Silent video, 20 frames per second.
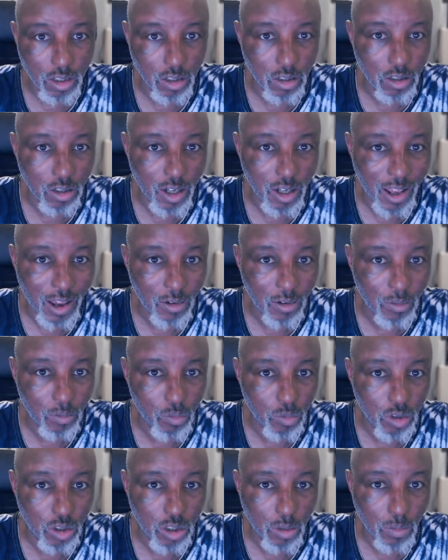now
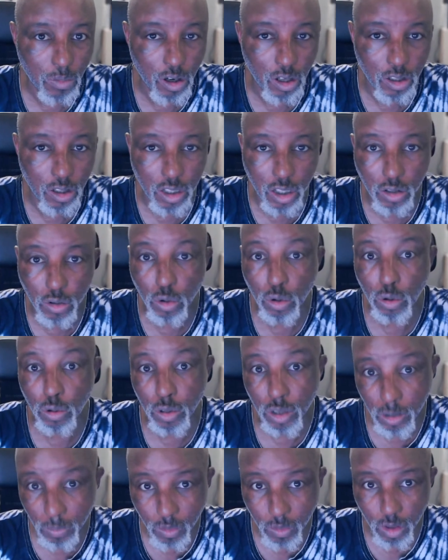demanding,
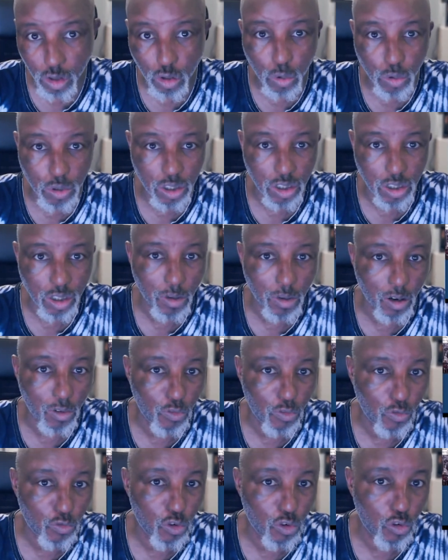or the courts are demanding,
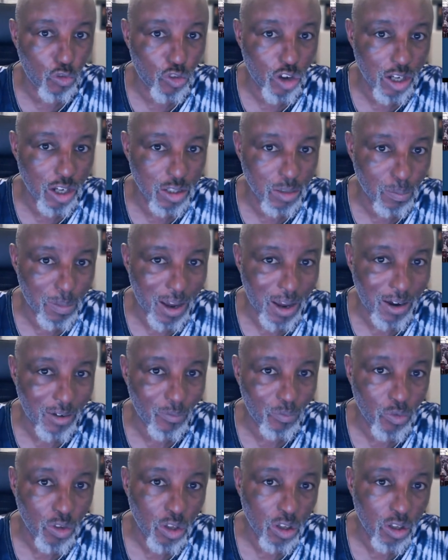£4,000
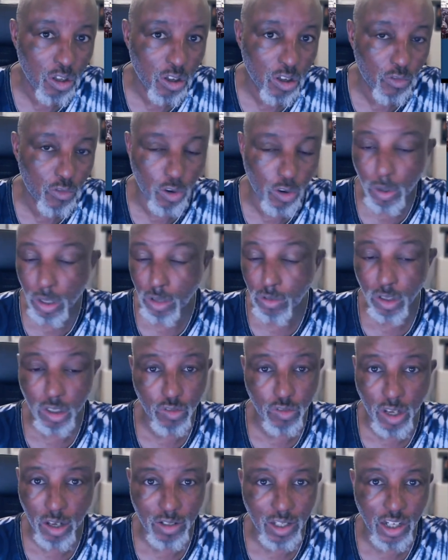from the Windrush
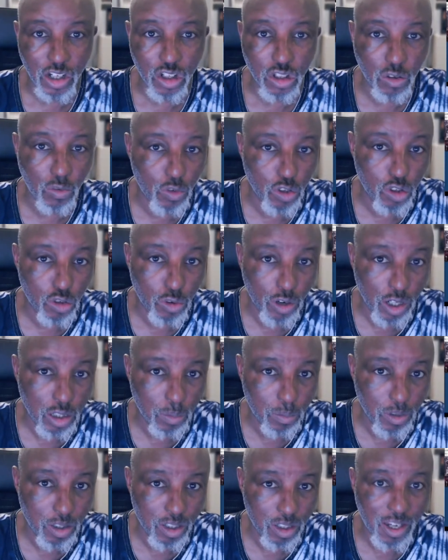Foundation for trying
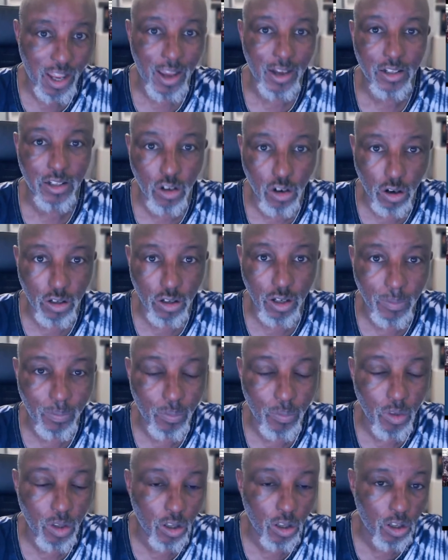to protect the honour
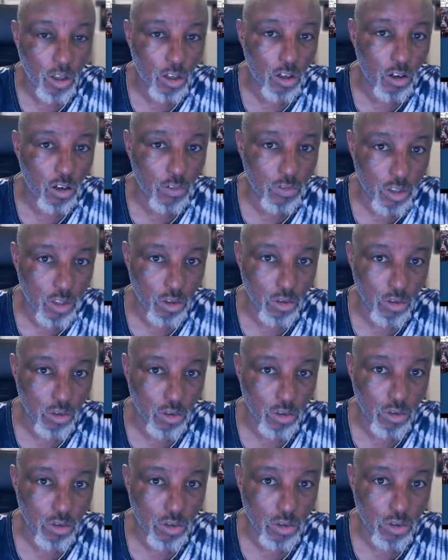of those
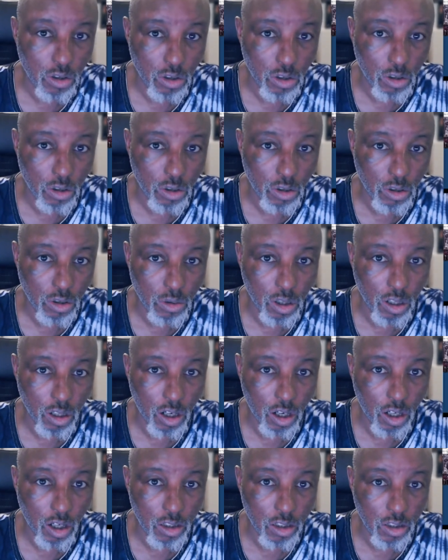who
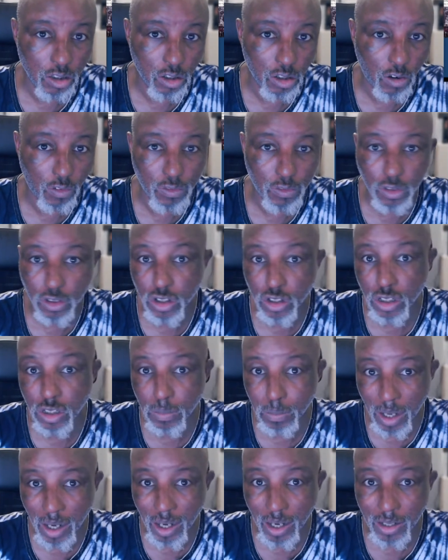are often
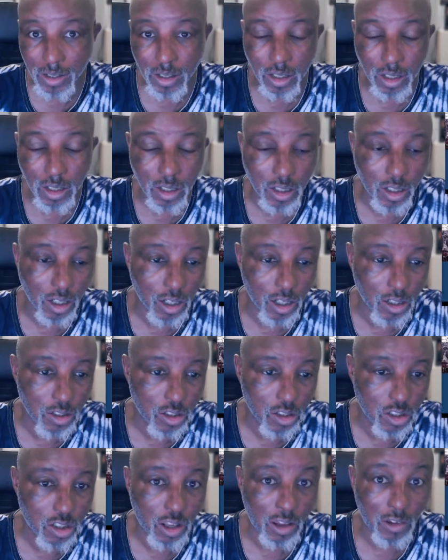smeared
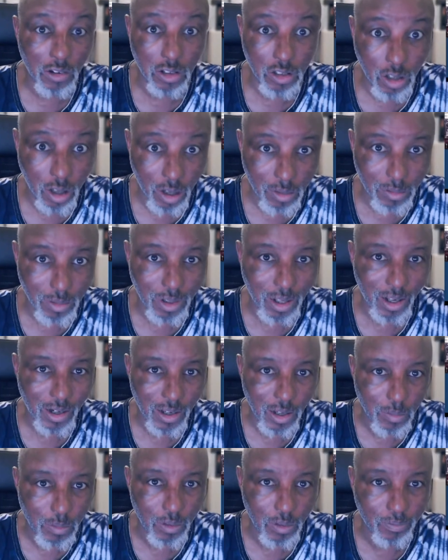and stereotyped with
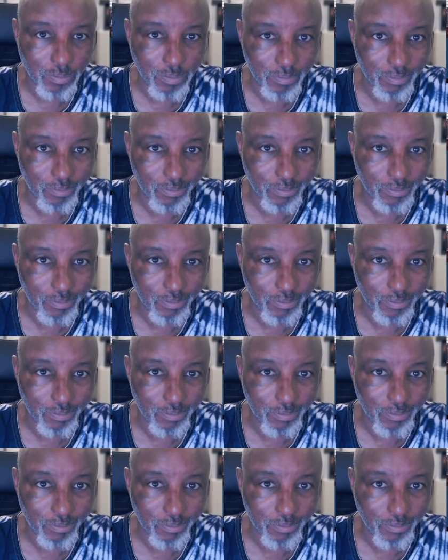that label.